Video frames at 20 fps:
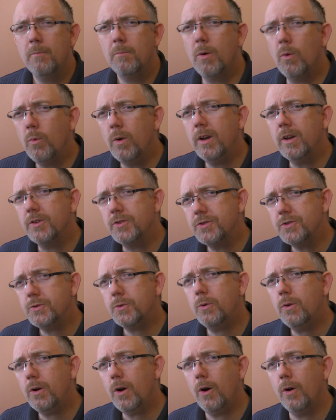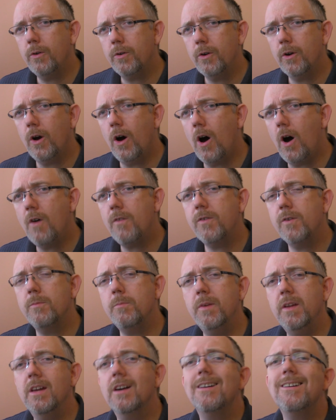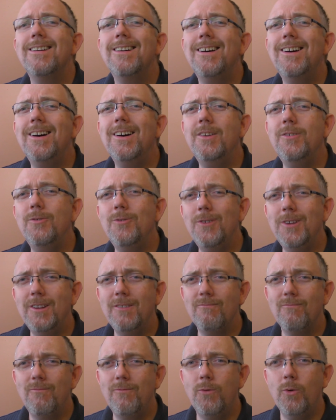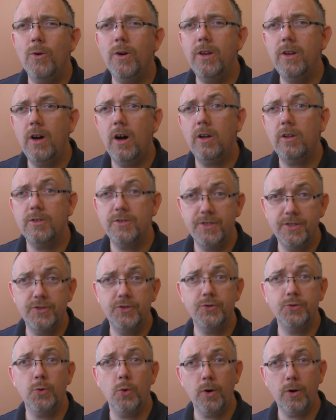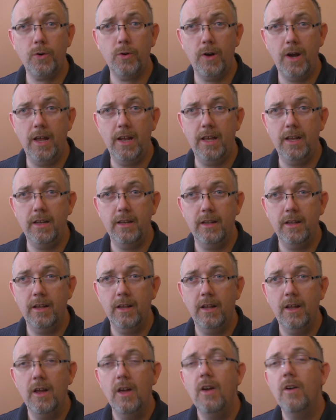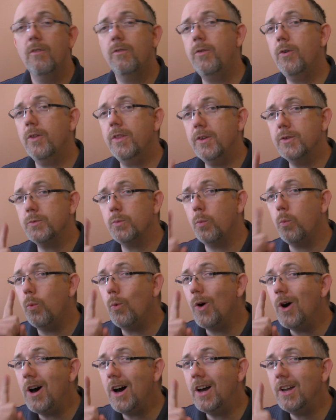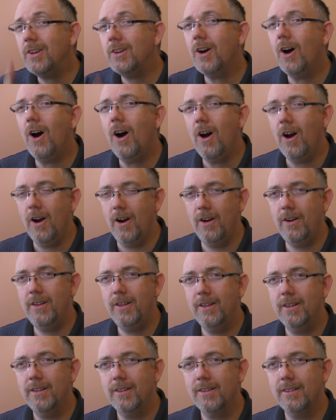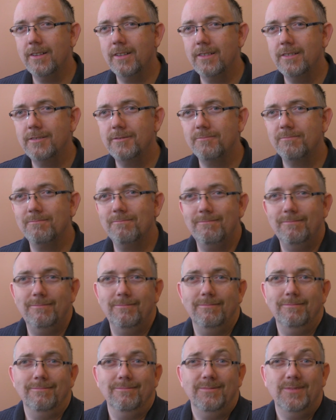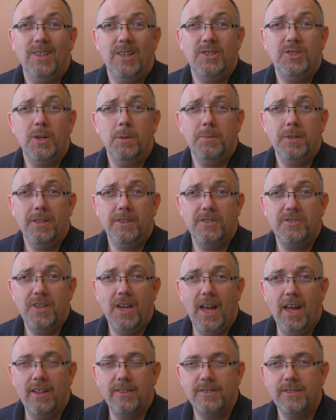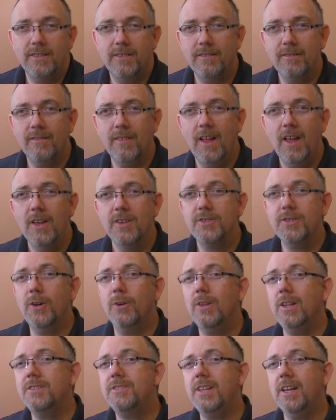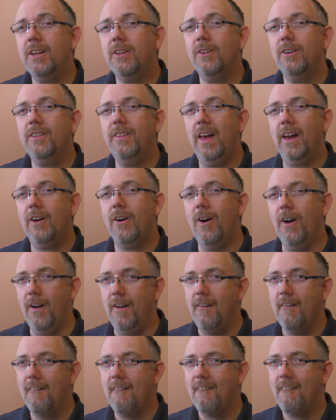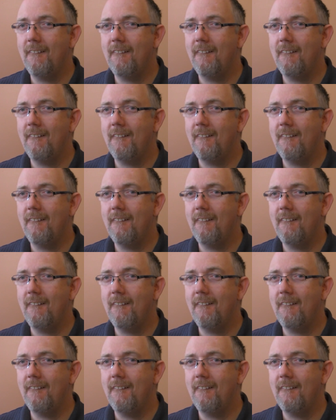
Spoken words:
But when a store owner offered me $140 in store credit for this one card, I jumped at the chance. So let's take a look at that card.